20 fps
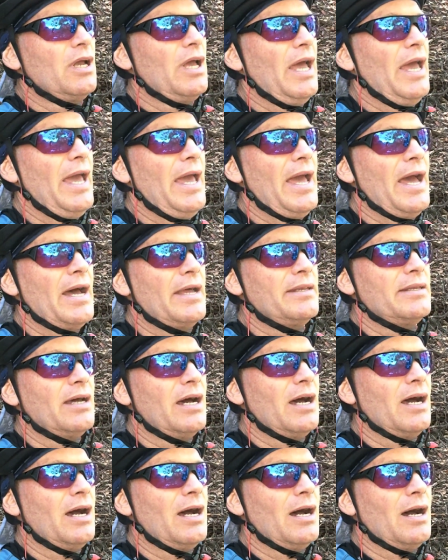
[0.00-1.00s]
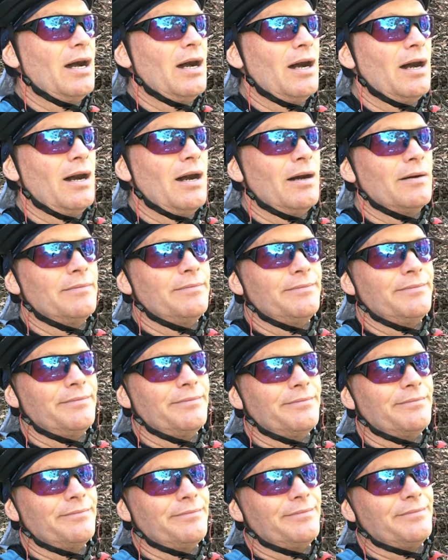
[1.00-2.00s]
And
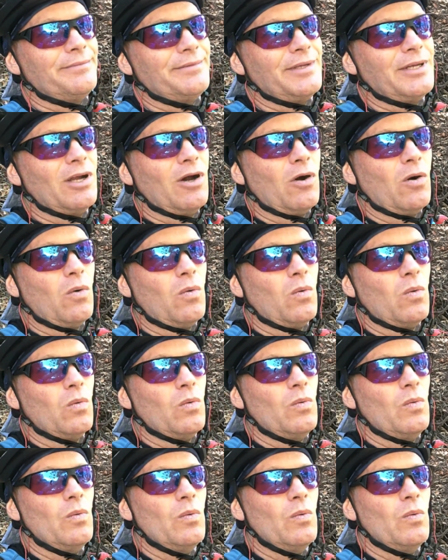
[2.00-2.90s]
you know,